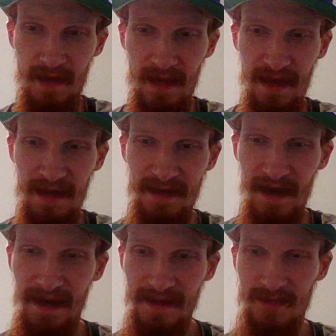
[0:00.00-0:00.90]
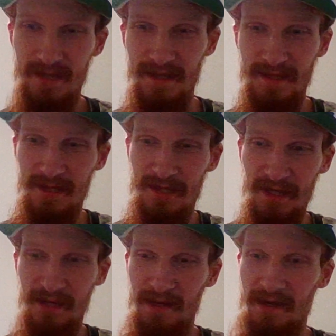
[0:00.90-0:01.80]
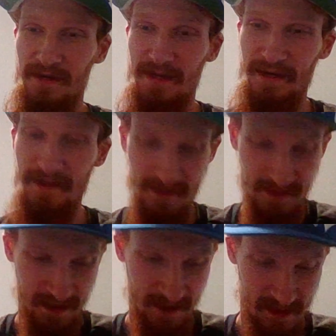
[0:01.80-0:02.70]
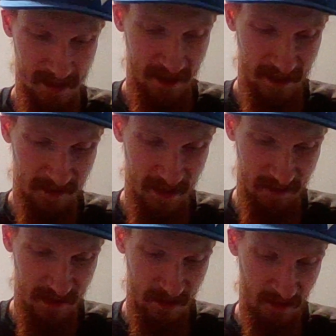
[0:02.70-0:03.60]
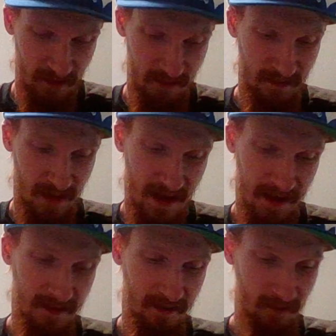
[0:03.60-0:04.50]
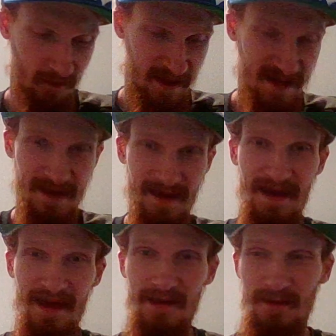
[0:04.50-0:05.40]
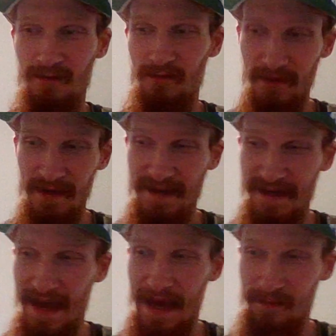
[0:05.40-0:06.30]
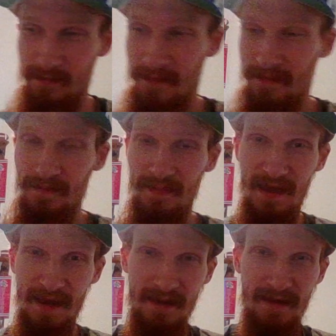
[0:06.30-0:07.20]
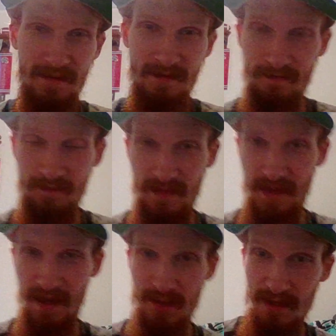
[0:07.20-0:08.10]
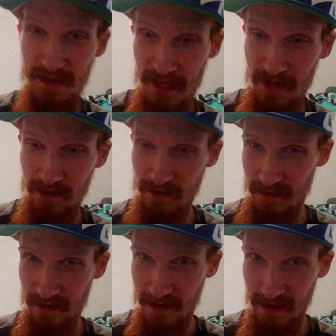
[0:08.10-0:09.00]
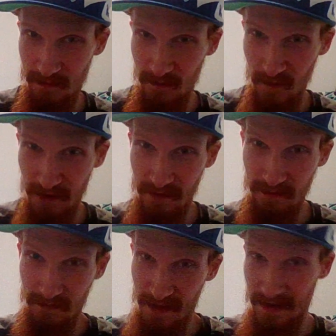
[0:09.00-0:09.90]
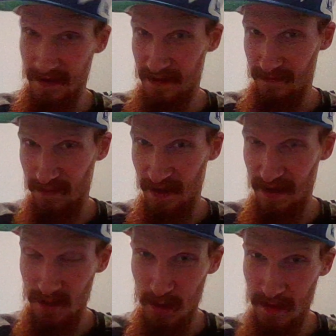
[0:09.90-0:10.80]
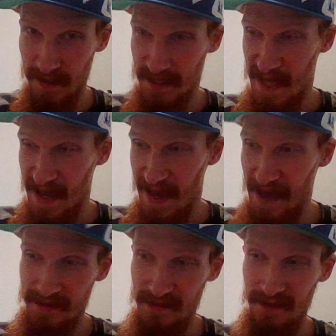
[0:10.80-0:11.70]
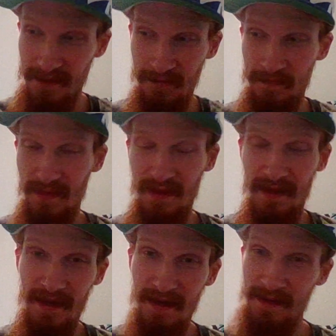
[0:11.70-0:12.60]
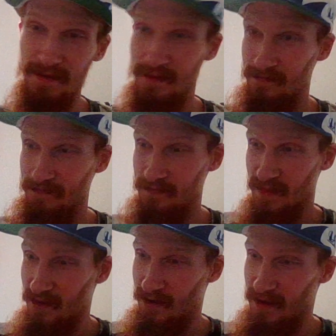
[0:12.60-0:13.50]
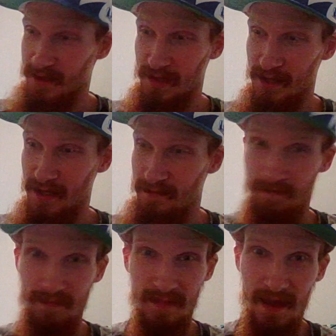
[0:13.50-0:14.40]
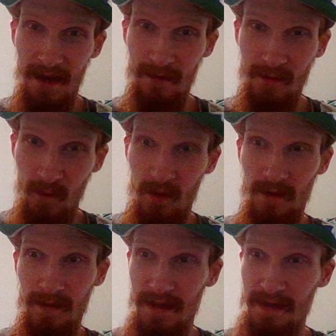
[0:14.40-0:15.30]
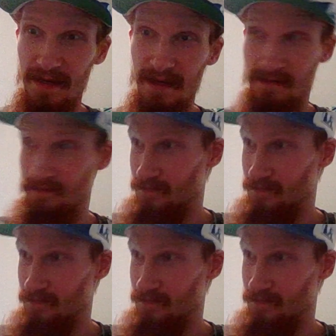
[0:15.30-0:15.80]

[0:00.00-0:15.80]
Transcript: Hey guys, it's ZLR here, and today I'm going to be doing my Week 8 recap. And as you can tell, I'm wearing my Patriots hat, and honestly, haven't worn any